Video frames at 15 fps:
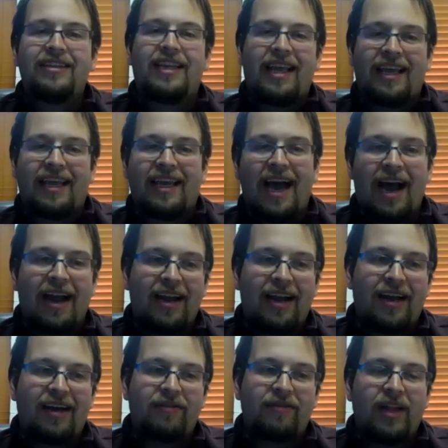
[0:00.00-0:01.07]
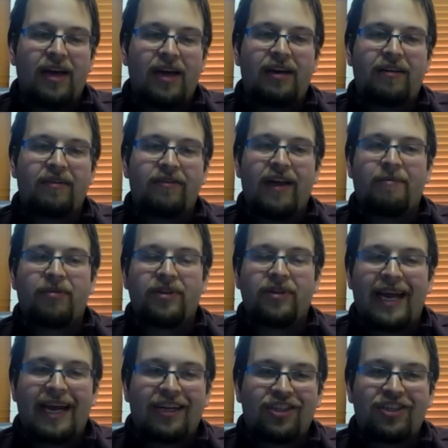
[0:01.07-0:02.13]
a God of love and
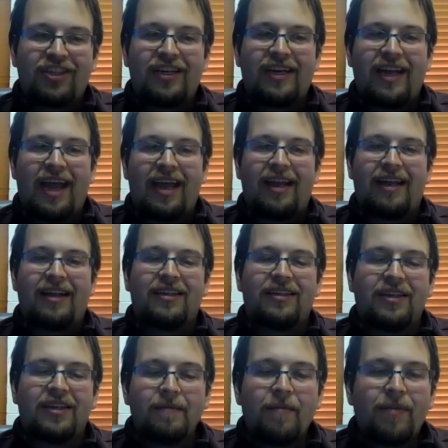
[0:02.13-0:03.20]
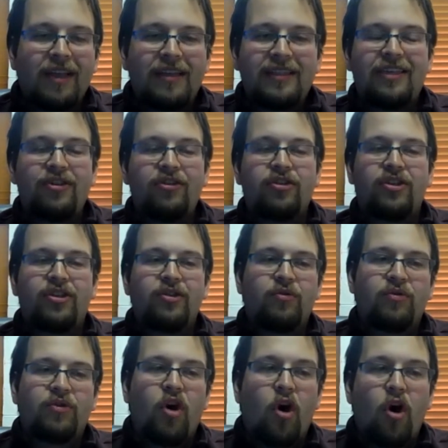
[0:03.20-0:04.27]
protection and continues to
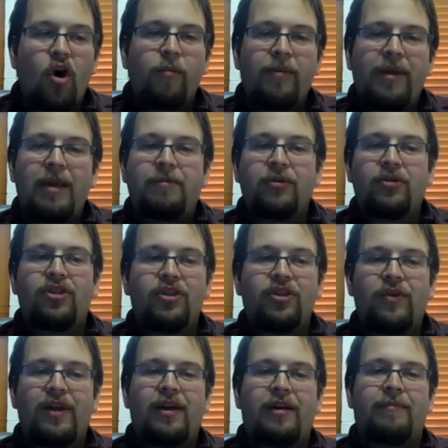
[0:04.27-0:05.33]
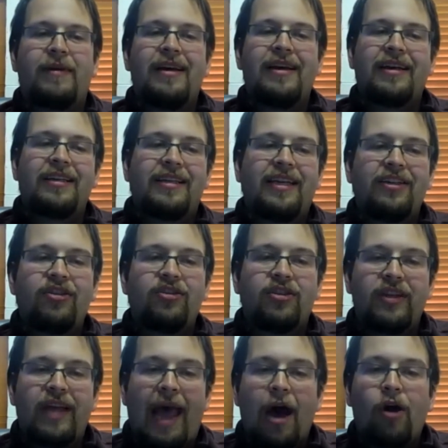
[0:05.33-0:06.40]
call people to him, continues
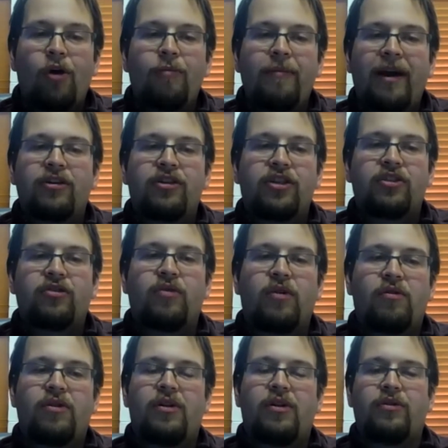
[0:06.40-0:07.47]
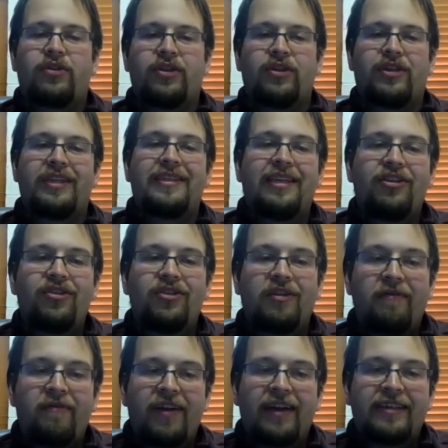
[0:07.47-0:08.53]
to help marriages grow closer, continues to
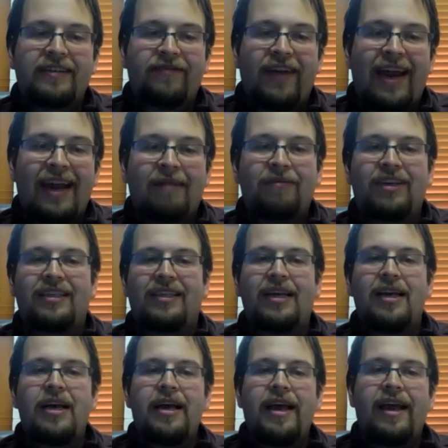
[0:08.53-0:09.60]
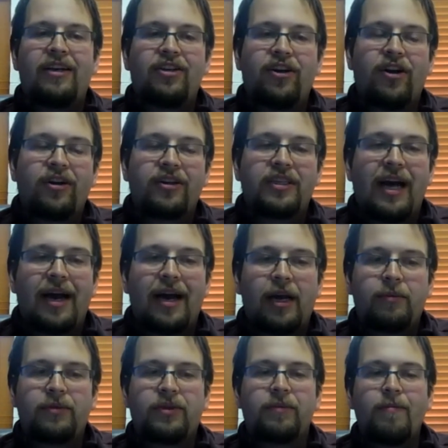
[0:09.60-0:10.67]
fix families in dark
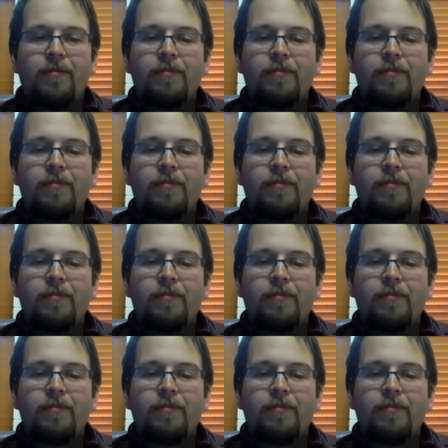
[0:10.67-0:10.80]
times.